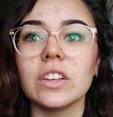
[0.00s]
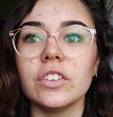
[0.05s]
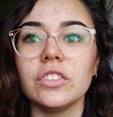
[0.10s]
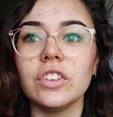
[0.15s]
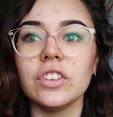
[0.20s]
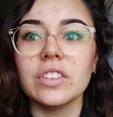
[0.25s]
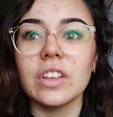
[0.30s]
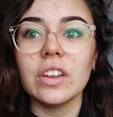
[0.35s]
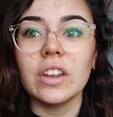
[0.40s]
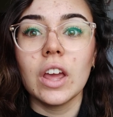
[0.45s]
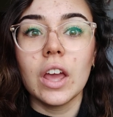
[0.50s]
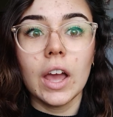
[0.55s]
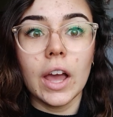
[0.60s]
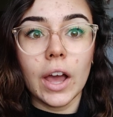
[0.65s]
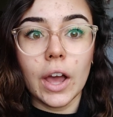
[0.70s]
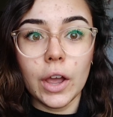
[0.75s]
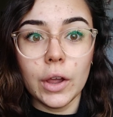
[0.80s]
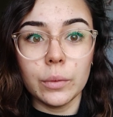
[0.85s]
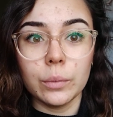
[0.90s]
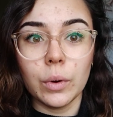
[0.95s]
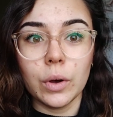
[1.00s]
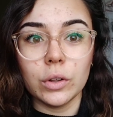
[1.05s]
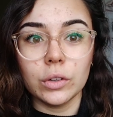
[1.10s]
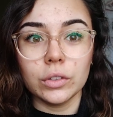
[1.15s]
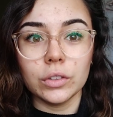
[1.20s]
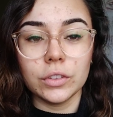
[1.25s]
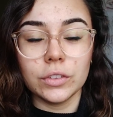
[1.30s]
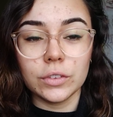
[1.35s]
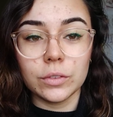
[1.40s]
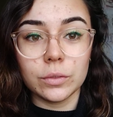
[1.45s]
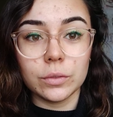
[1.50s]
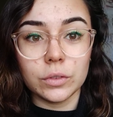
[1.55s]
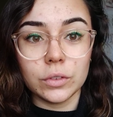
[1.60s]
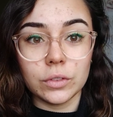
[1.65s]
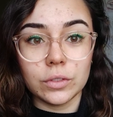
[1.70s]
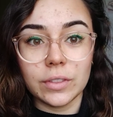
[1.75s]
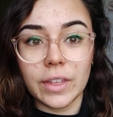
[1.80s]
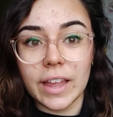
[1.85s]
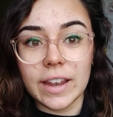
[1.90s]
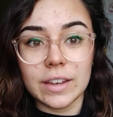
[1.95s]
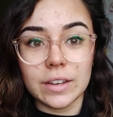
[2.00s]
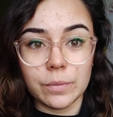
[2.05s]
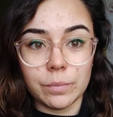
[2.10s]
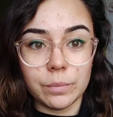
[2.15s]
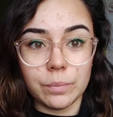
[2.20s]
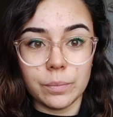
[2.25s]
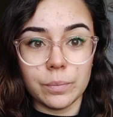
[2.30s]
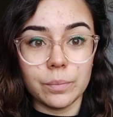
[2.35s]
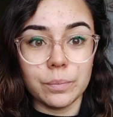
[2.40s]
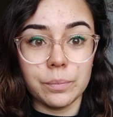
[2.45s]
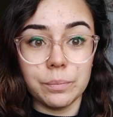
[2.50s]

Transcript: And she said, Oh, well, then